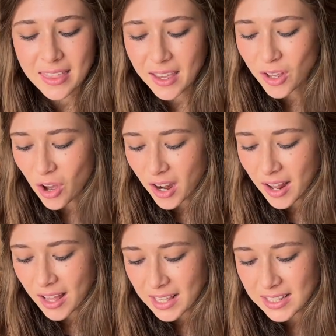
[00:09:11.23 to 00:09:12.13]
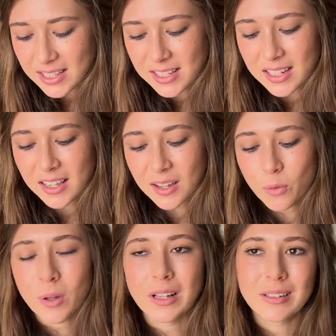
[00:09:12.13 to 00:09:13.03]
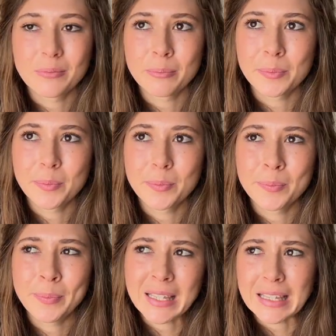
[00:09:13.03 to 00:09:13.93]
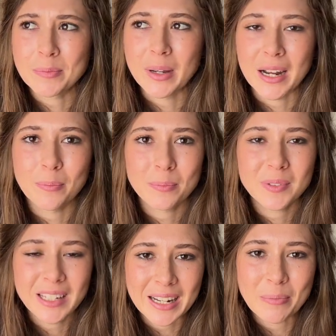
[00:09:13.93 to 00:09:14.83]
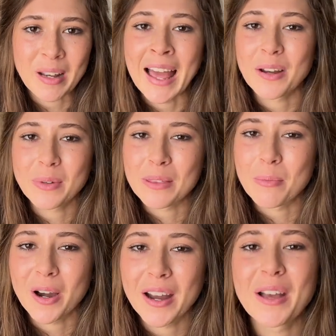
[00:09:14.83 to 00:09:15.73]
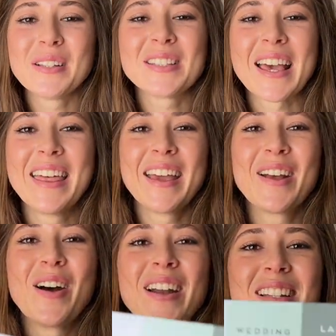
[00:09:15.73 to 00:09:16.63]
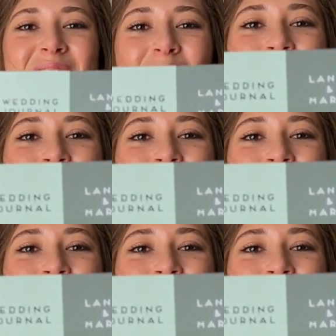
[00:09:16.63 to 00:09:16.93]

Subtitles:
they got us, well, me, but I'm gonna plan with Mario. So they got us a